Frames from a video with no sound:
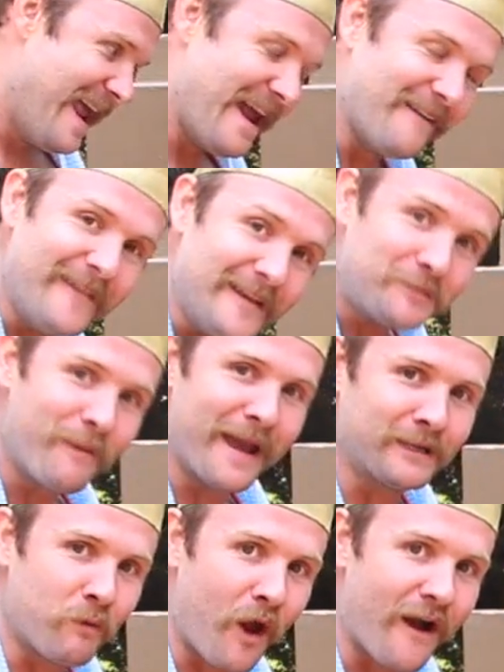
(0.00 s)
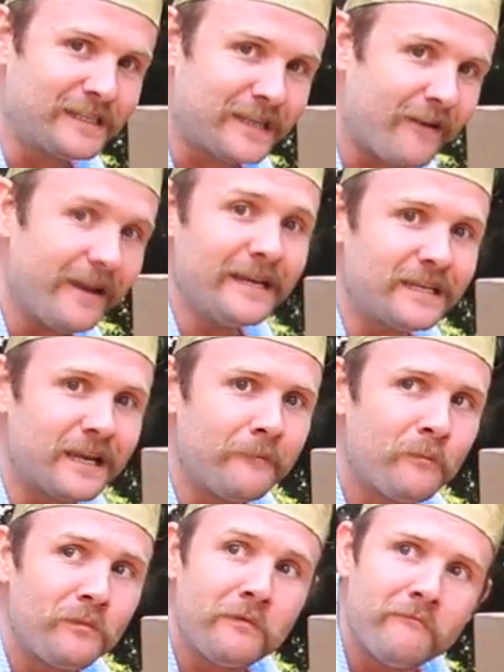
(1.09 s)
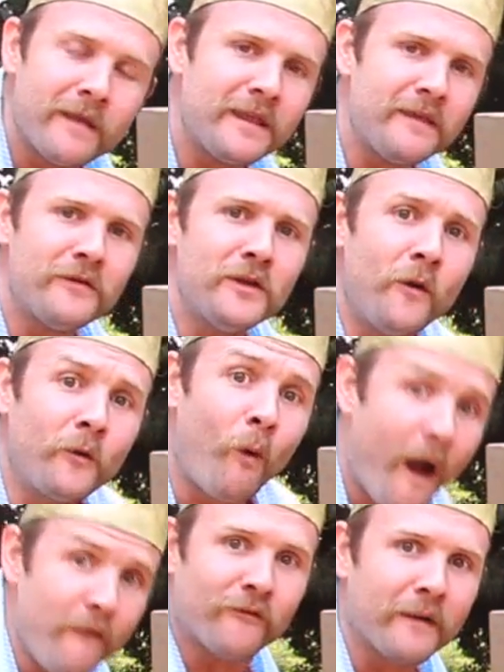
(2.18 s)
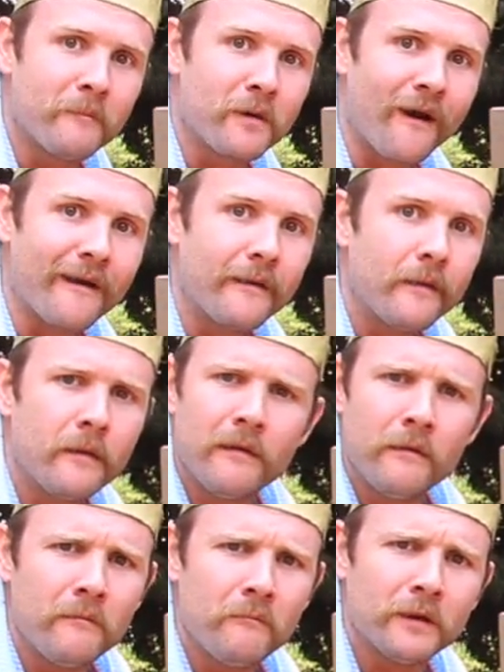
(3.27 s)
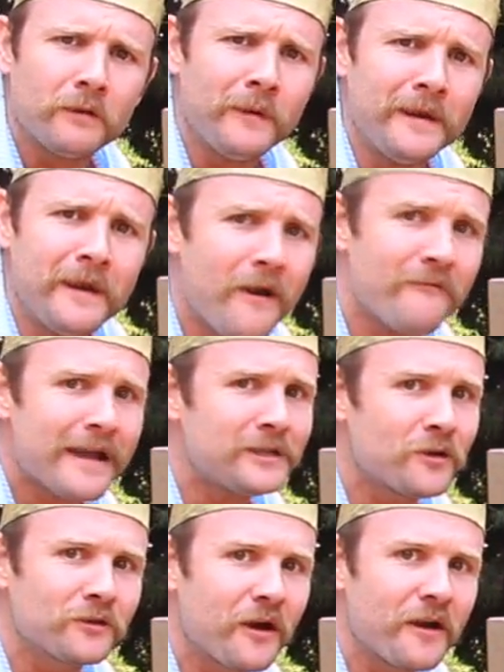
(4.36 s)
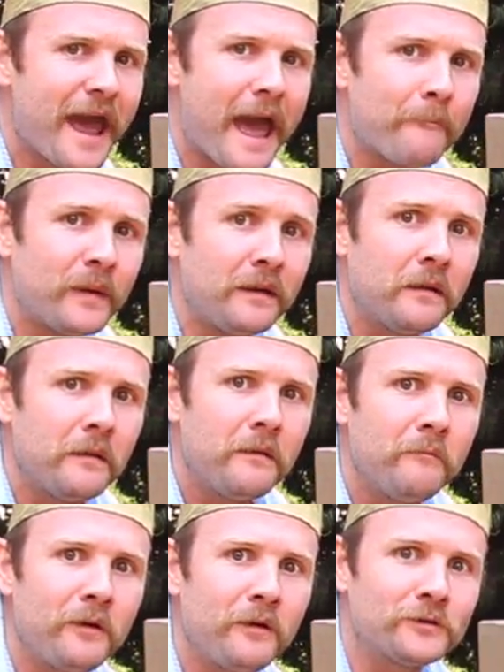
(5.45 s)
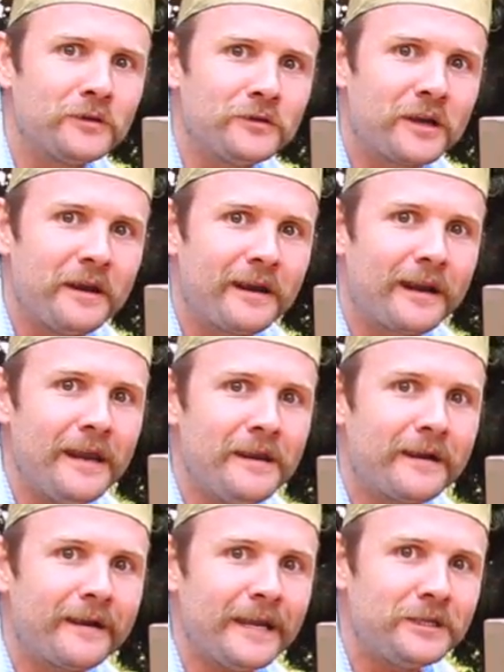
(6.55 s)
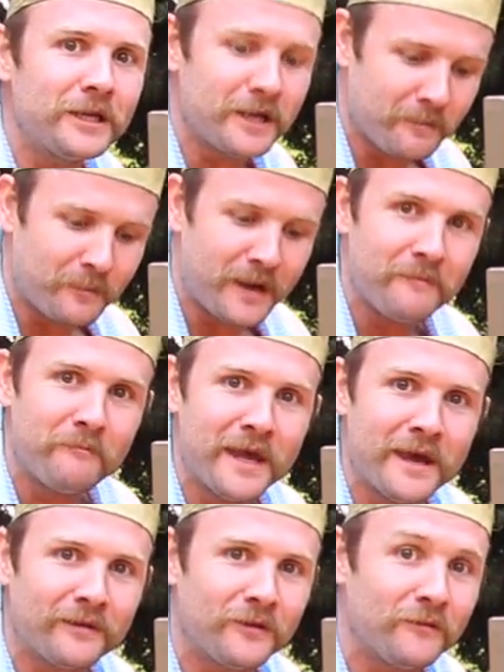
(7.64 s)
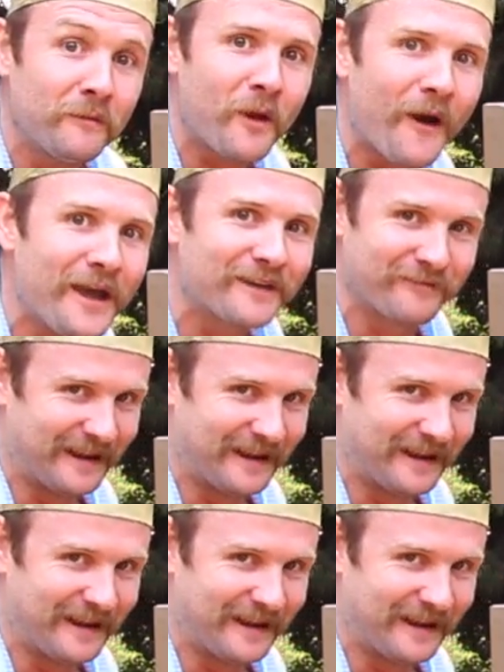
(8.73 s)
Now this makes braai so easy that even your wife can braai. But we know that's not gonna happen because who's gonna clean the kitchen and bring beer to the braai